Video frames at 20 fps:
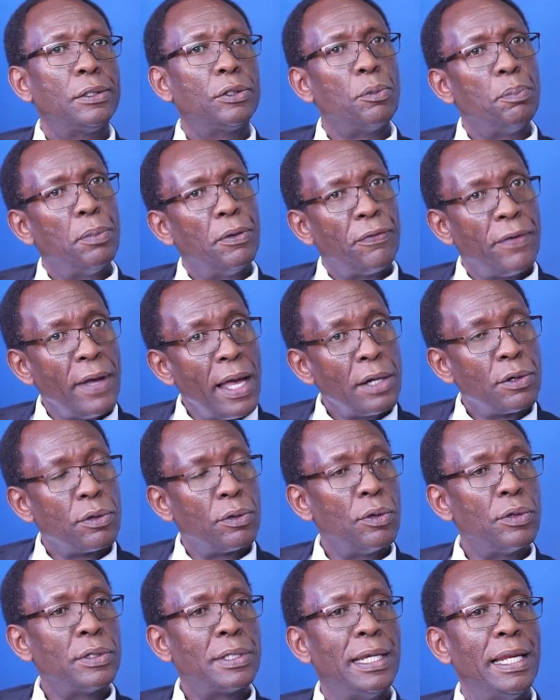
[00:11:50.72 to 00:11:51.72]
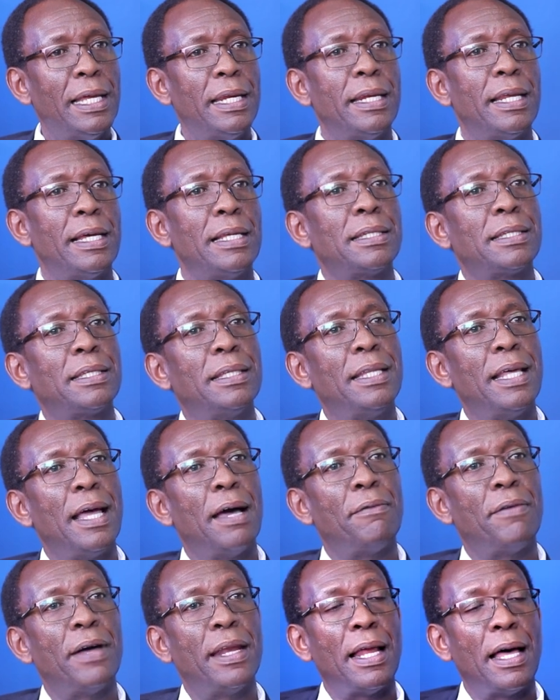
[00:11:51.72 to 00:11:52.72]
To be fair to those lenders, they
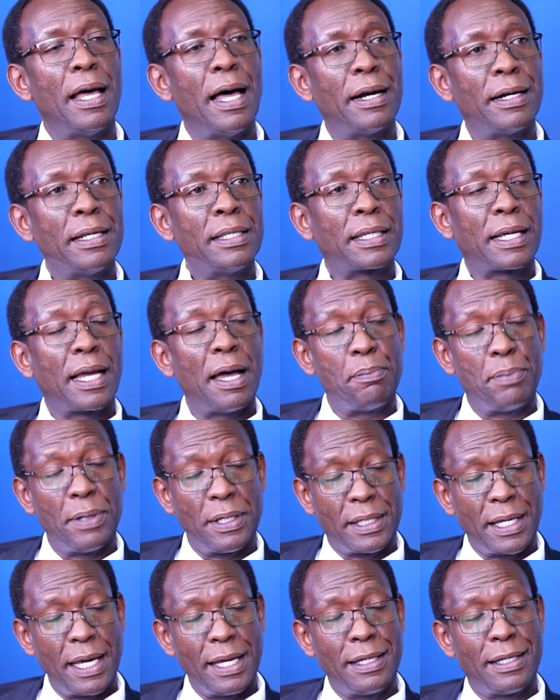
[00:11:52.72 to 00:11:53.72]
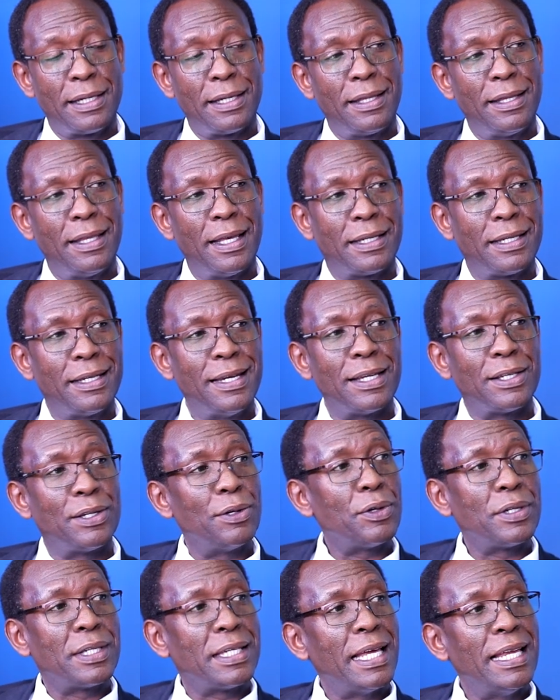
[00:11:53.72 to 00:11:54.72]
have a risk appetite that does
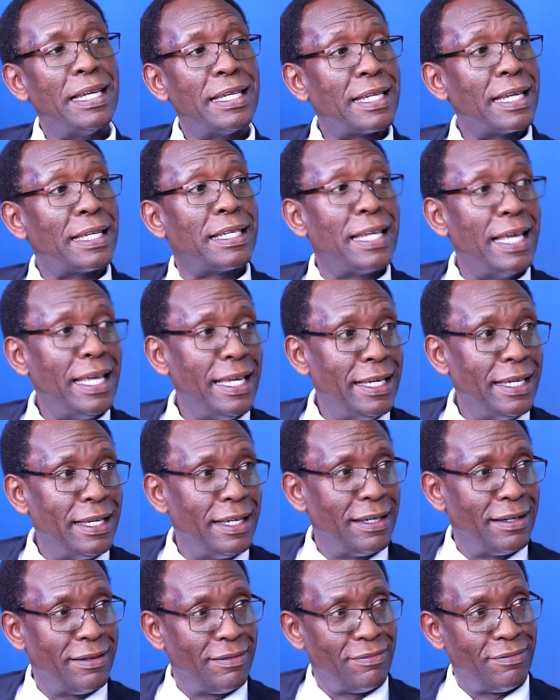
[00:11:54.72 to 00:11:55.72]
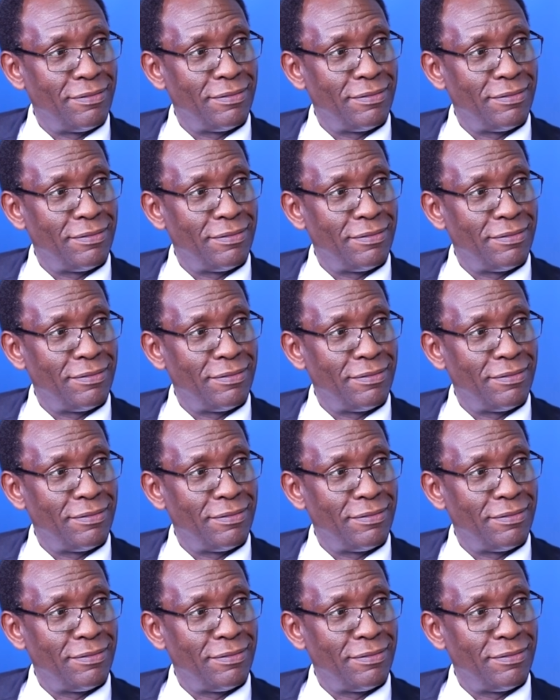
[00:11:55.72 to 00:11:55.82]
not entertain,